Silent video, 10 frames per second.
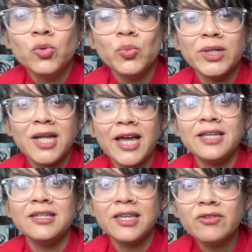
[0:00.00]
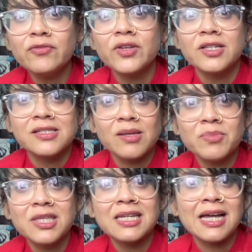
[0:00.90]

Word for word: When I give something